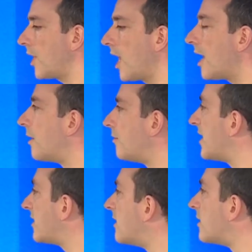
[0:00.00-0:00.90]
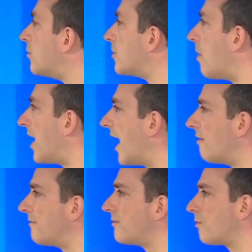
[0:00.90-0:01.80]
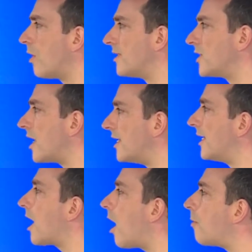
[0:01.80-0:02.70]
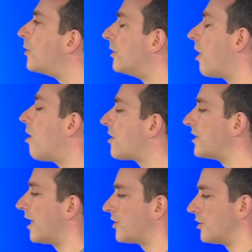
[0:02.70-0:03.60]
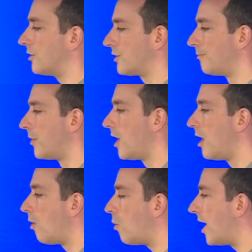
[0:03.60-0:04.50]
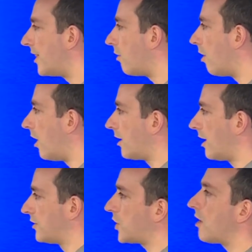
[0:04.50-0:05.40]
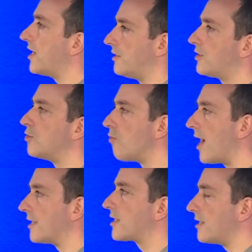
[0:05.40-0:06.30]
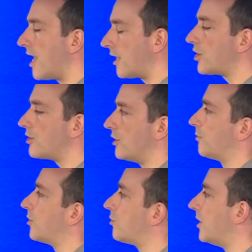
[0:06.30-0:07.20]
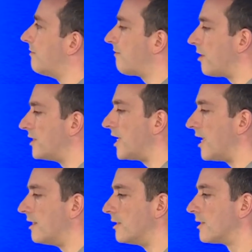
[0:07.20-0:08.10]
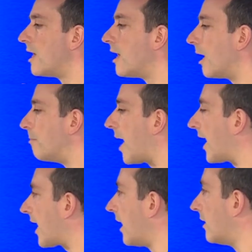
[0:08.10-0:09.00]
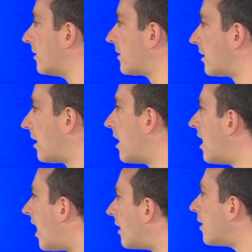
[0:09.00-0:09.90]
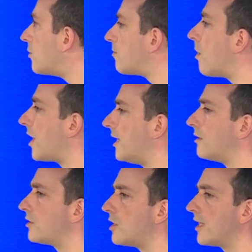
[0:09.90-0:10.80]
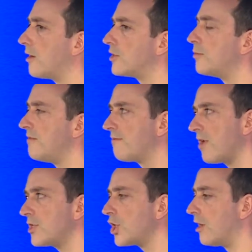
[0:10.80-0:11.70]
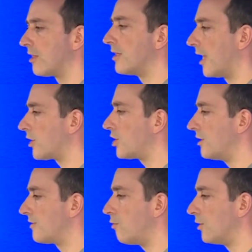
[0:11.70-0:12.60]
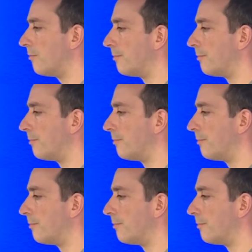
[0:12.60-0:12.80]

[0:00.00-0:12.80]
Their systems might have quite tightly coupled architectures where there are tight, direct connections between front ends and back ends. And those might turn out to be fragile connections for them.